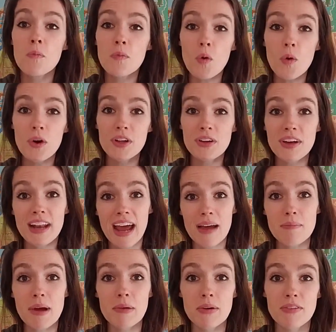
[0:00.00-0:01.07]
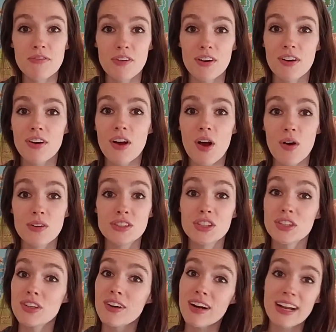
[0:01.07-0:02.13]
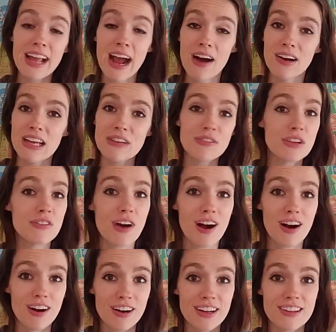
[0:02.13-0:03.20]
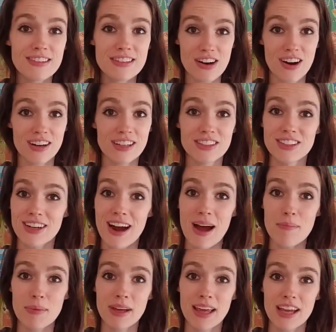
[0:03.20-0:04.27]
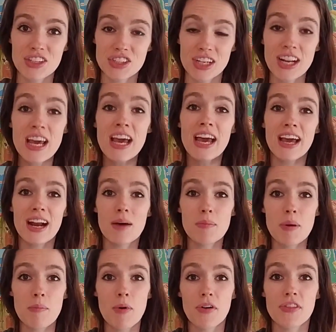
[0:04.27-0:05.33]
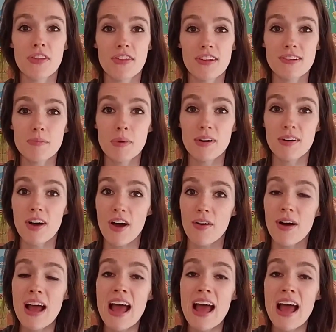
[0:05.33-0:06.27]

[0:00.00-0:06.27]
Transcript: or you can add my referral code to your account if you've already started your application, and I'll put both of those below.